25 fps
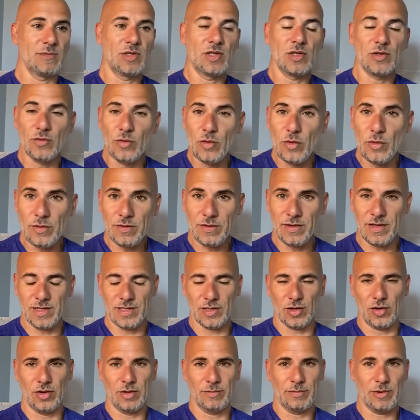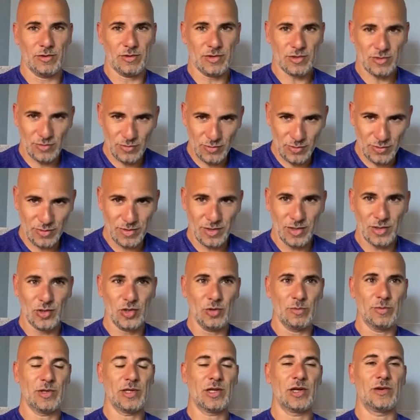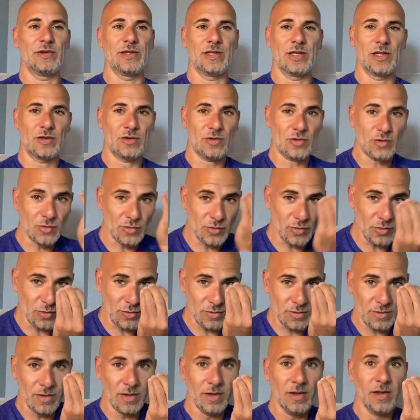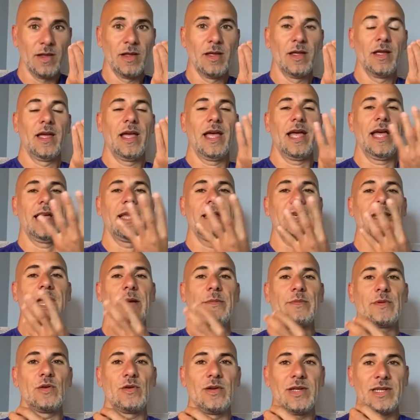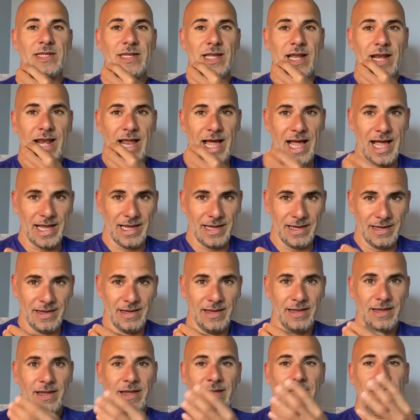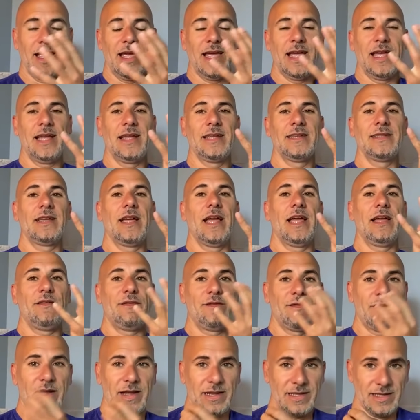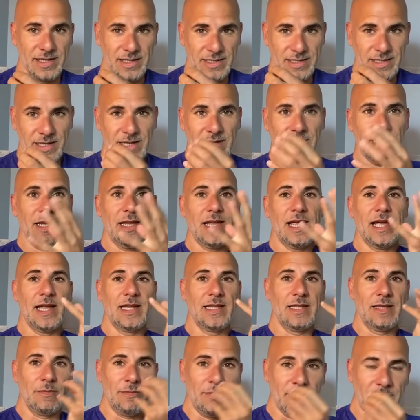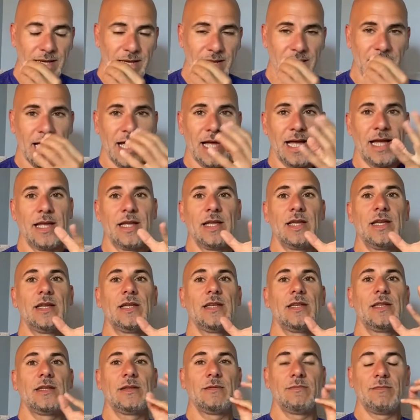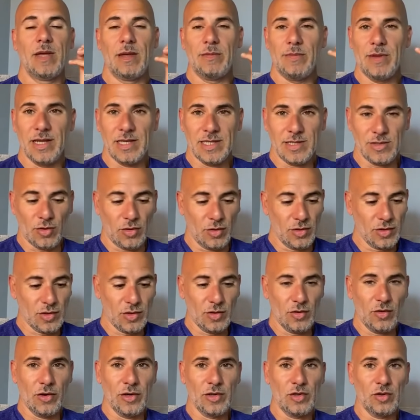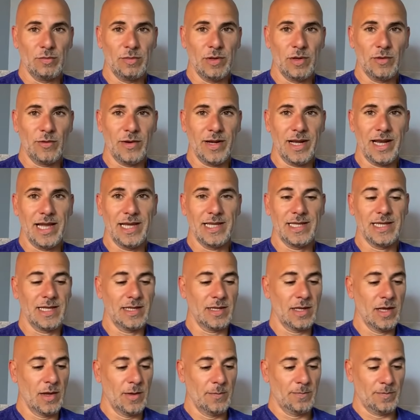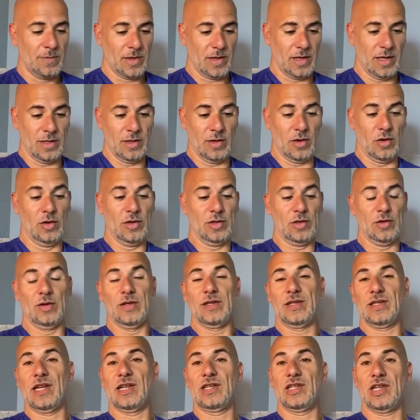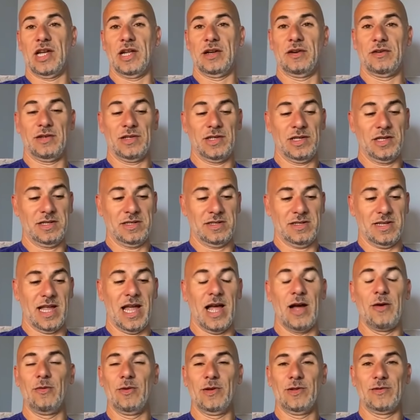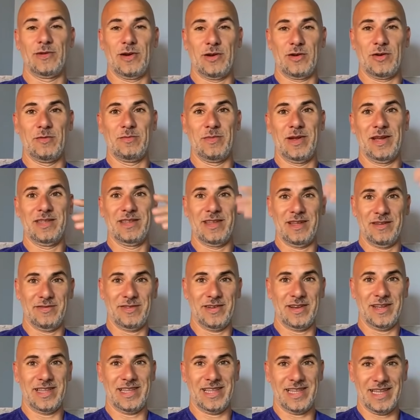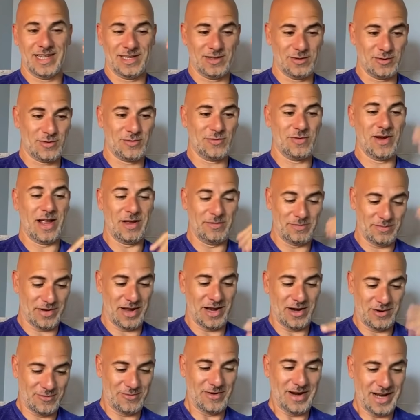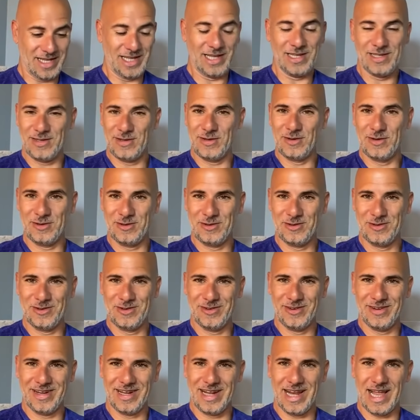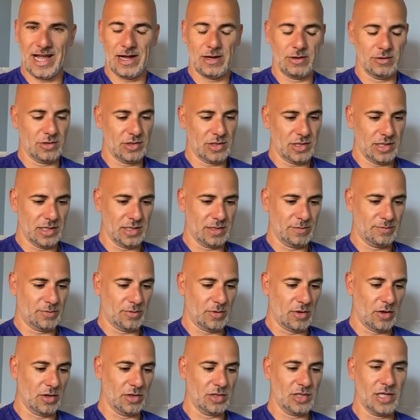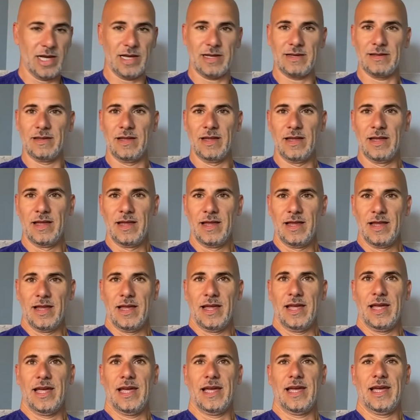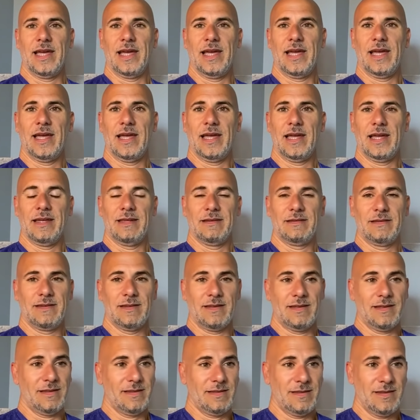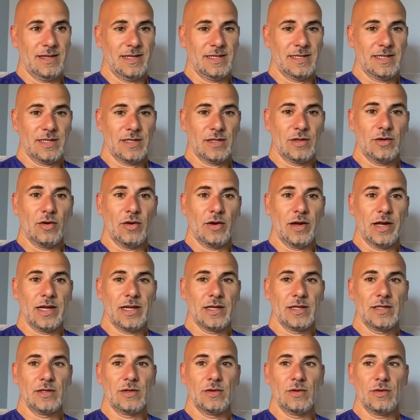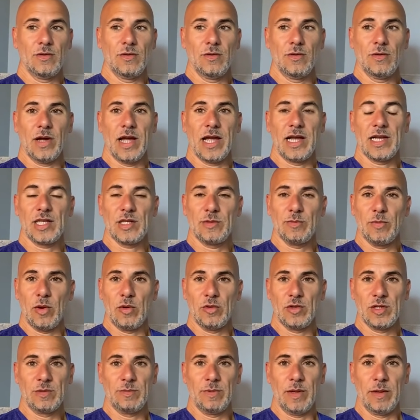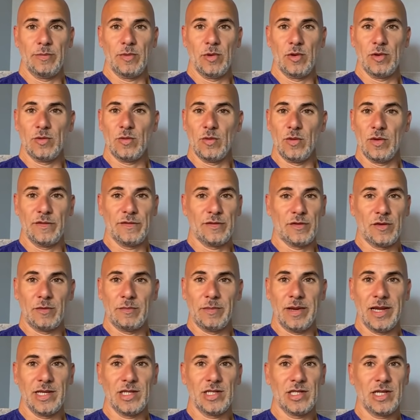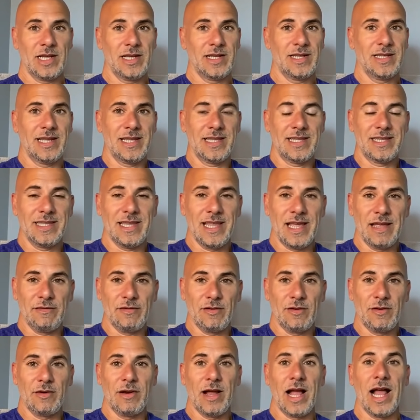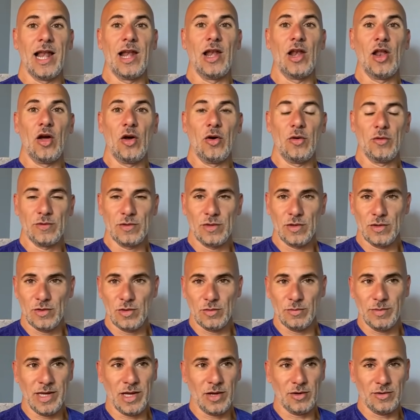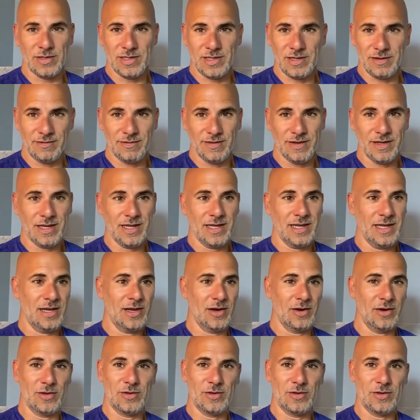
Truth, it's all about truth. Jupiter is a truth and Neptune is a lie, and fantasy and the media, maybe it's also going to be related. And also in such energies, I would recommend definitely to Trump already to launch his project. And this is going to expose people to information that never allowed to be on TV,